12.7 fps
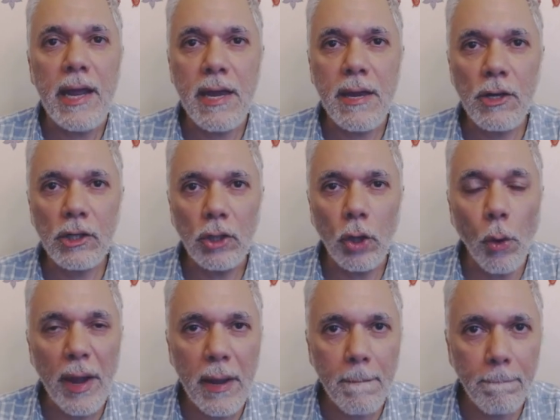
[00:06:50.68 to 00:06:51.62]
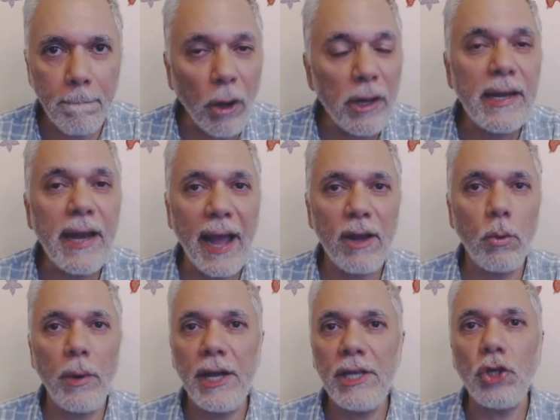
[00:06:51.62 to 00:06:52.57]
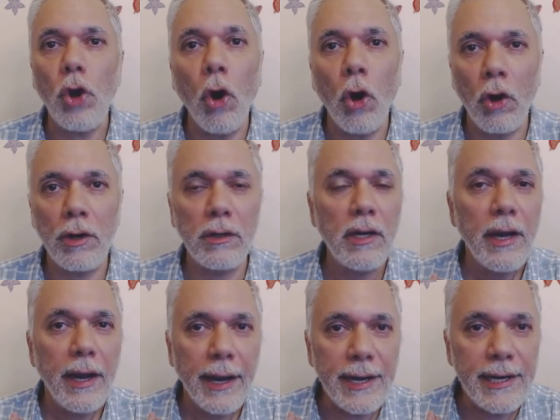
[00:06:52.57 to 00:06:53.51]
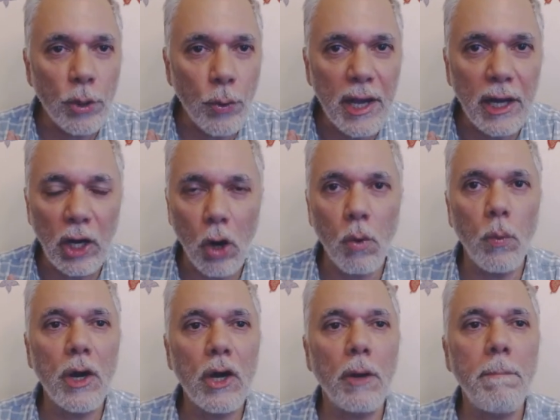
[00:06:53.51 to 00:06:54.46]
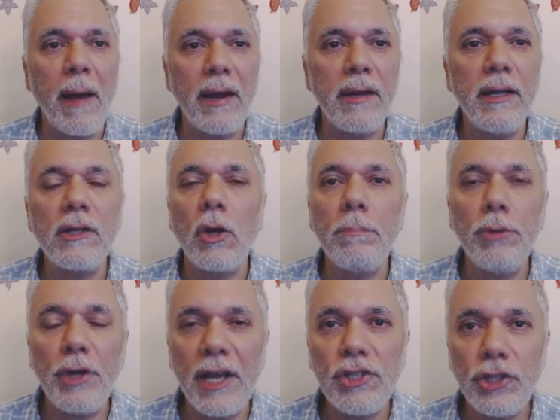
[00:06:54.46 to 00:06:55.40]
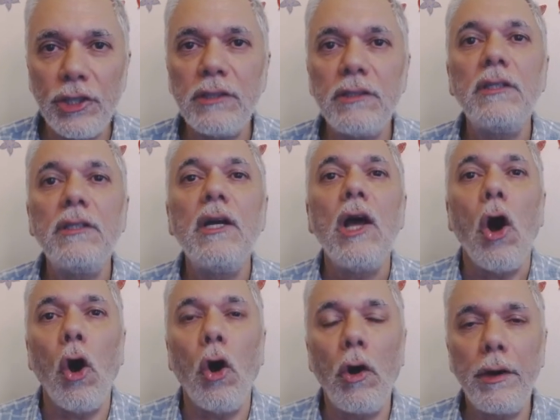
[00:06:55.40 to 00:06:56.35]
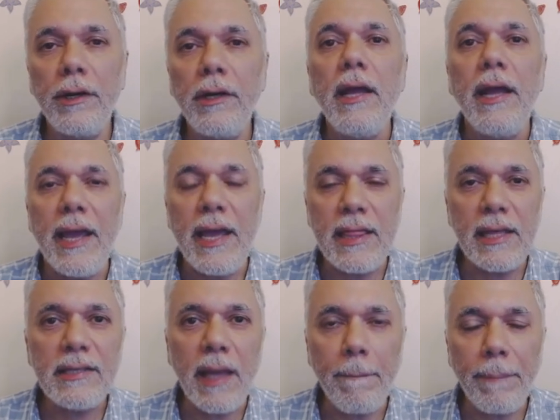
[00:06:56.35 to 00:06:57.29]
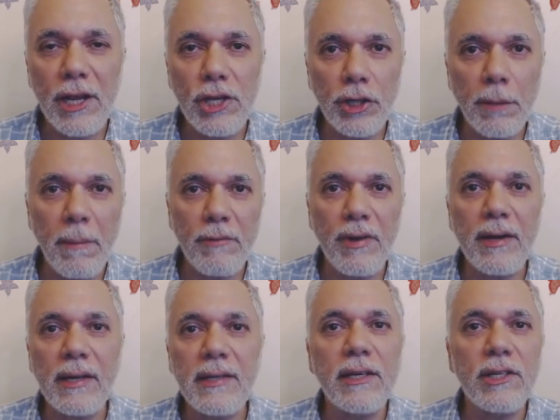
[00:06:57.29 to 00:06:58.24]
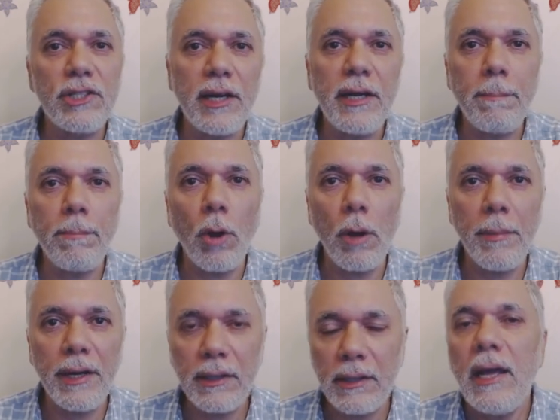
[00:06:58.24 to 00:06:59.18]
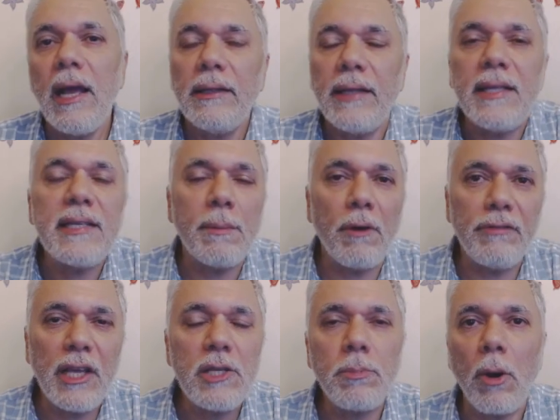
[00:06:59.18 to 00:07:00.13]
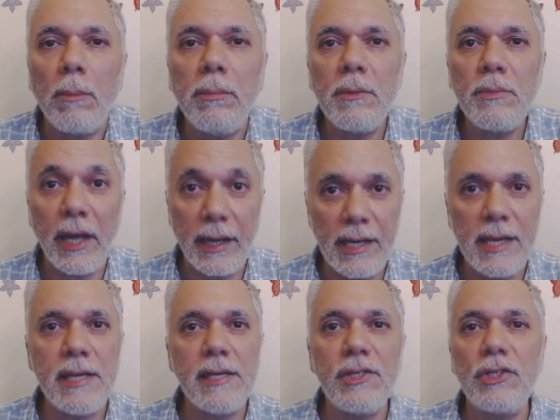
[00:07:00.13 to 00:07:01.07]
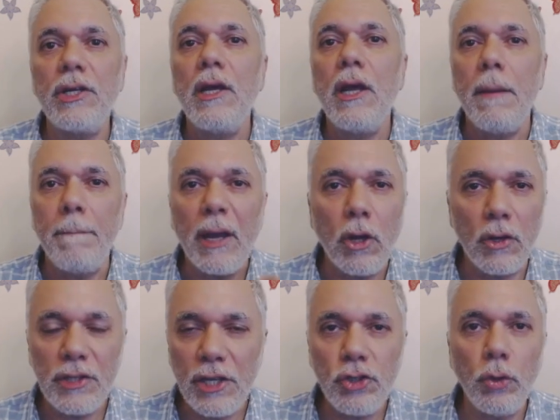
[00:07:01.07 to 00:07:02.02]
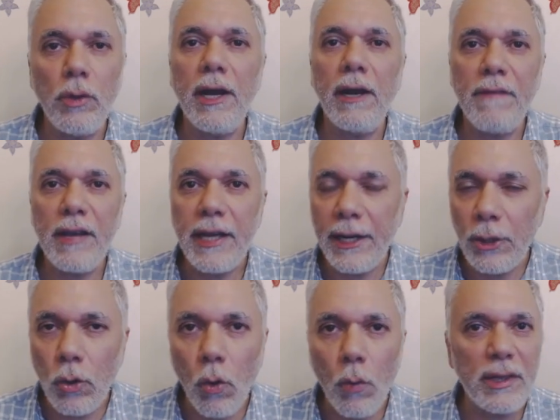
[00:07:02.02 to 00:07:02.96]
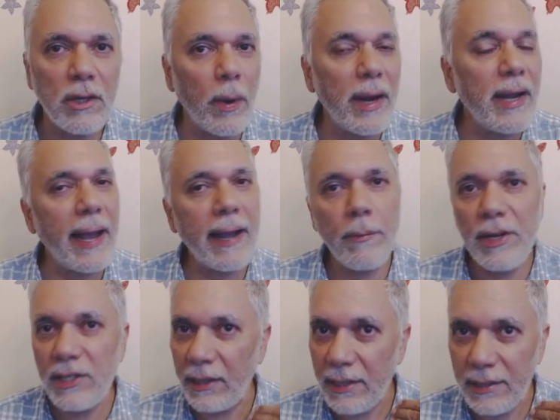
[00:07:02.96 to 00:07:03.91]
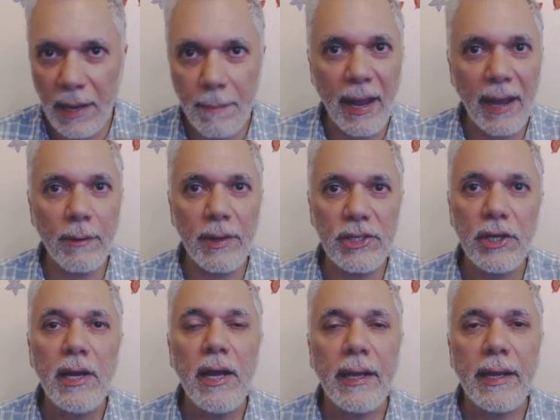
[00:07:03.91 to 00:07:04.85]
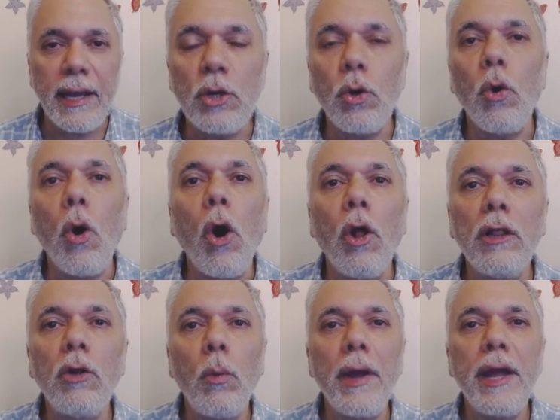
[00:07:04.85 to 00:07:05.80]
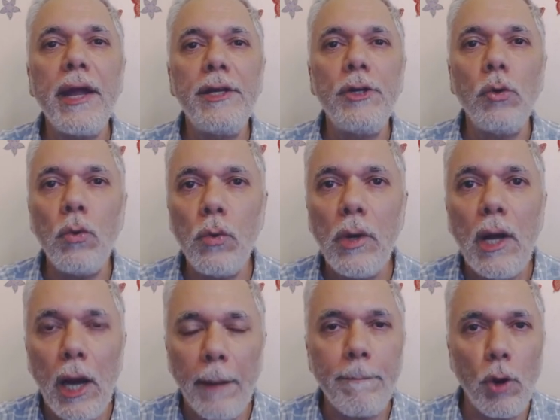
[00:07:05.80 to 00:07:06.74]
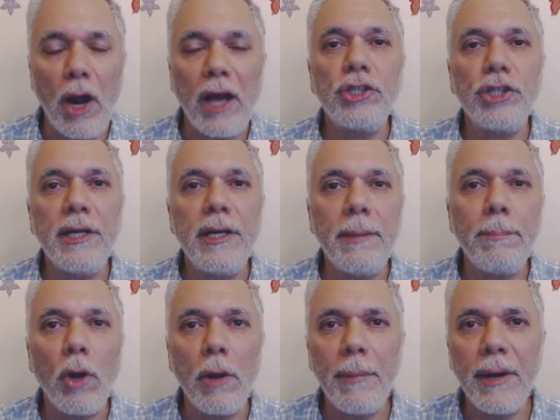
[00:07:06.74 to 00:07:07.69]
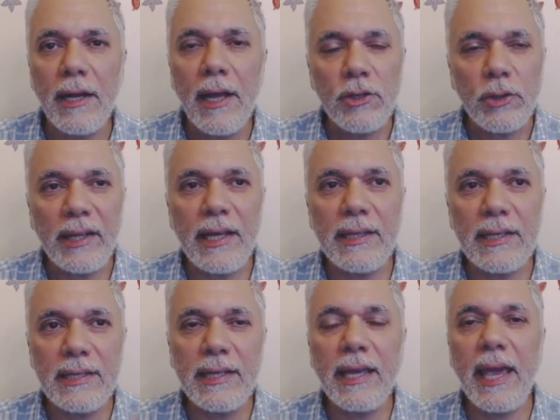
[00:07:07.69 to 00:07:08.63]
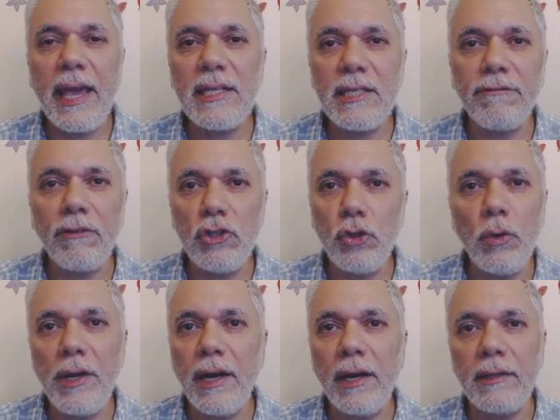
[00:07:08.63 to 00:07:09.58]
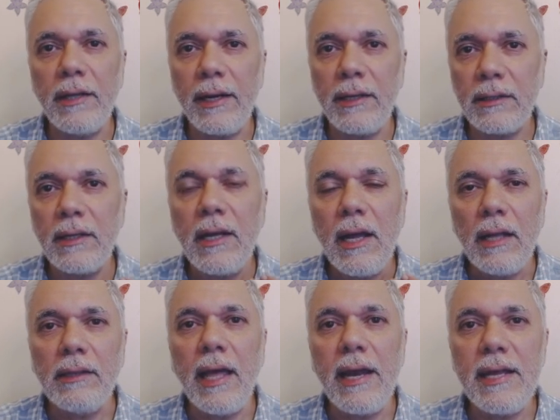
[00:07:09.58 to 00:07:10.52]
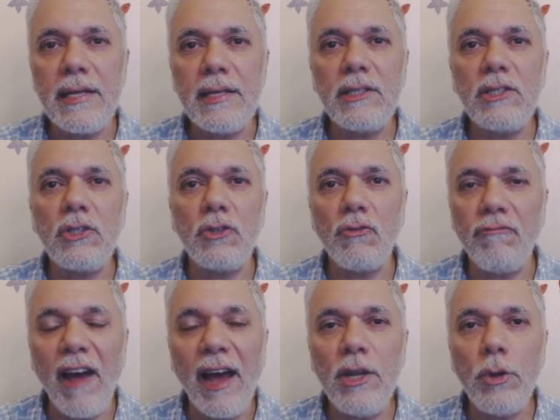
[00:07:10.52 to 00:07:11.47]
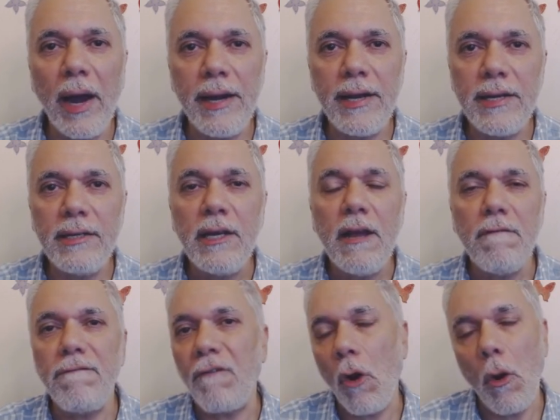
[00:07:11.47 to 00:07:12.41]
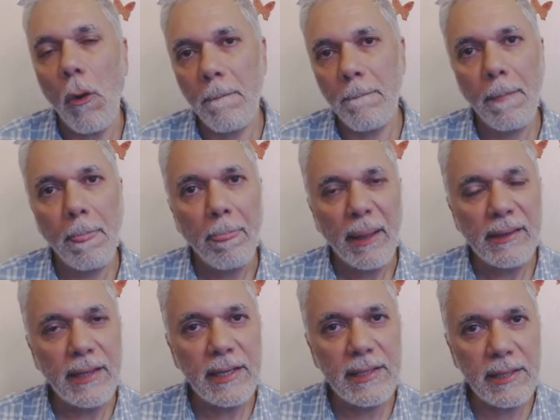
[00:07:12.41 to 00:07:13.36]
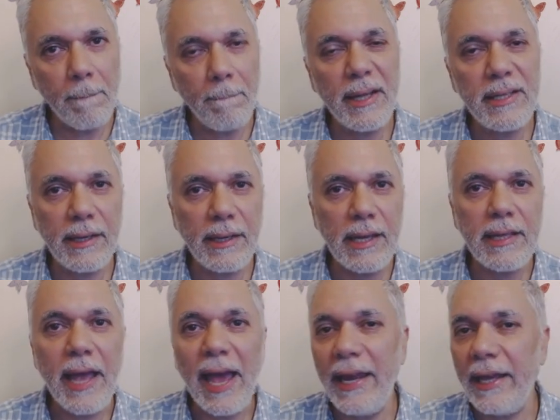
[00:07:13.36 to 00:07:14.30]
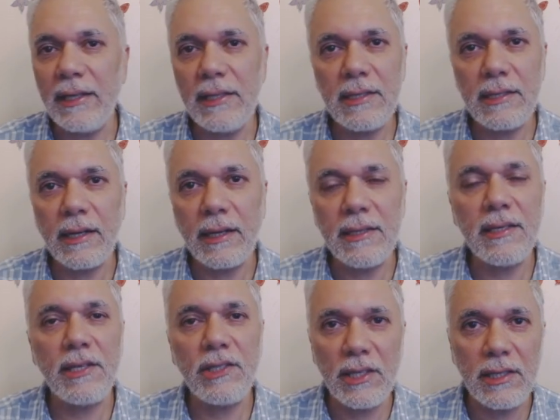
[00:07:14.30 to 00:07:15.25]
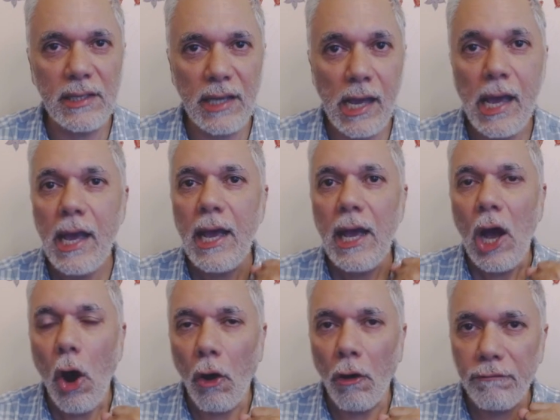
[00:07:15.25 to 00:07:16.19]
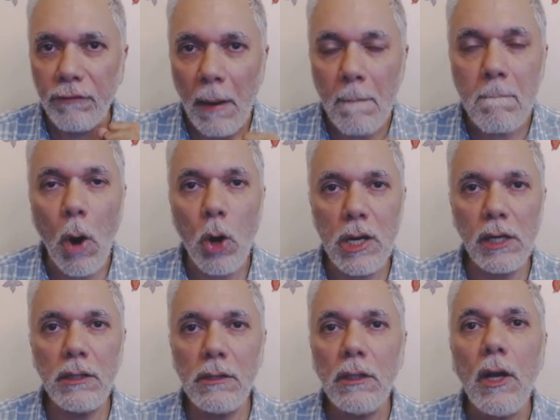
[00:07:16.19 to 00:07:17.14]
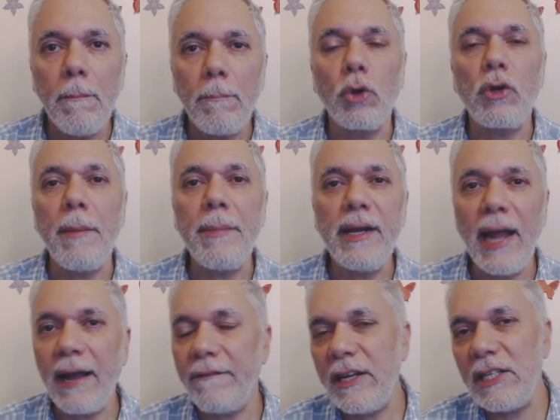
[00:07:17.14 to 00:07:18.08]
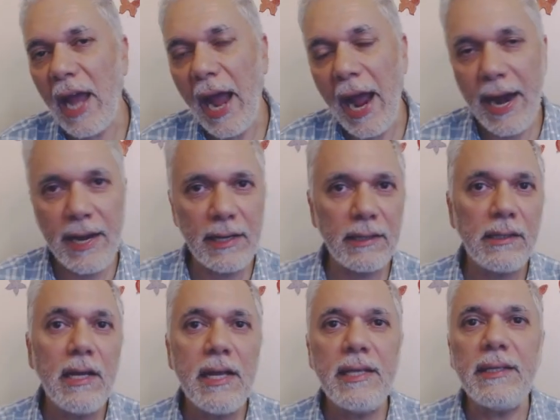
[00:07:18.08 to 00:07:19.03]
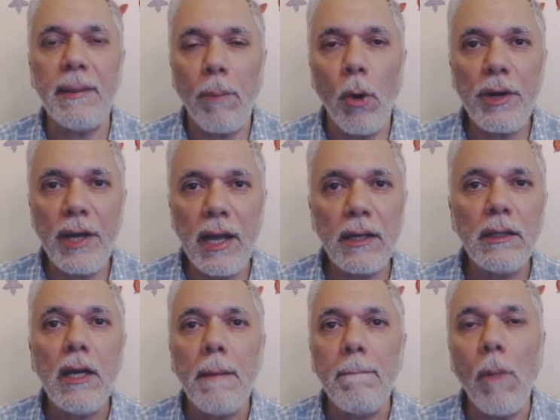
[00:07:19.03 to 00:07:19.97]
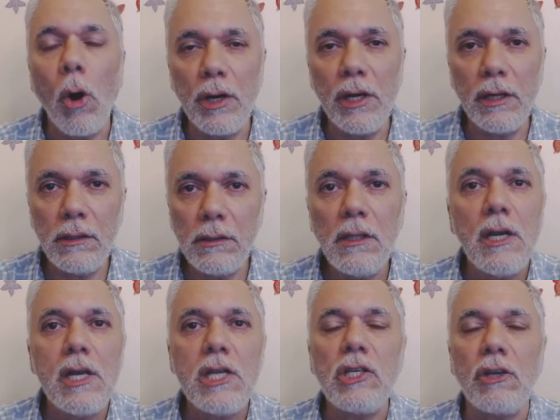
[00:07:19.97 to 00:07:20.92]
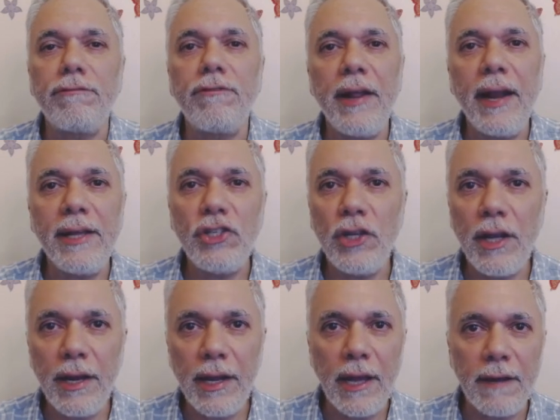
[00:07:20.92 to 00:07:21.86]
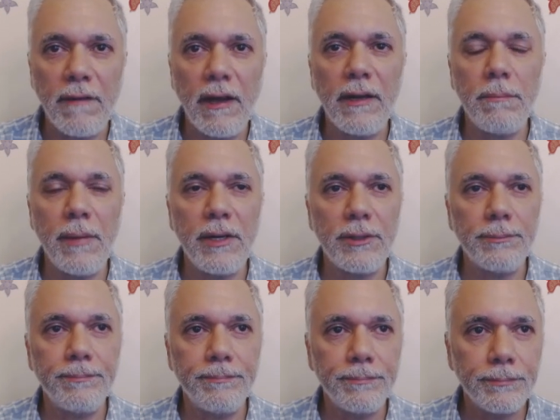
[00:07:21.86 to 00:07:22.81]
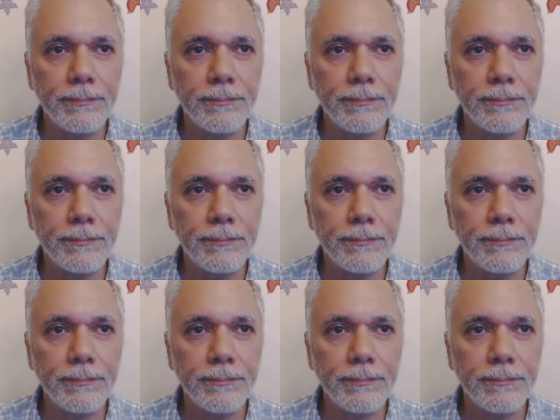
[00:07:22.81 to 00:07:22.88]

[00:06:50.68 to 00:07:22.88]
in going poly language or in doing a lot of work on parallel computation or in the separation between research and deployment, then some of these problems are eased because in Julia we get to go with a one language and the same language can go all the way to a production deployment. So I think this is the case for Julia that there is value added from the simplicity, the elegance, the consistency of a modern programming language and a supporting modern software engineering environment.